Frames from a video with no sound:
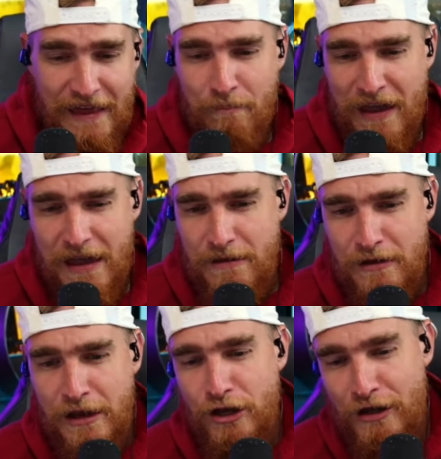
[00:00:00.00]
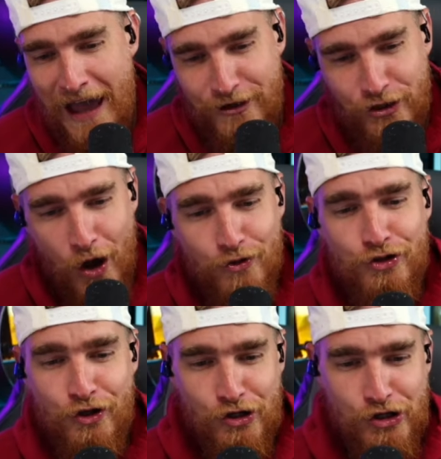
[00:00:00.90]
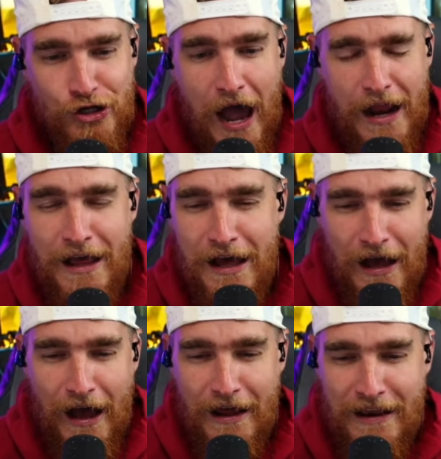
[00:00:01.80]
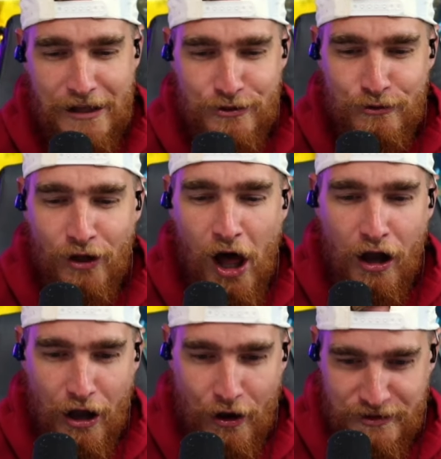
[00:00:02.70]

And Pitt head coach took a shot not too long ago.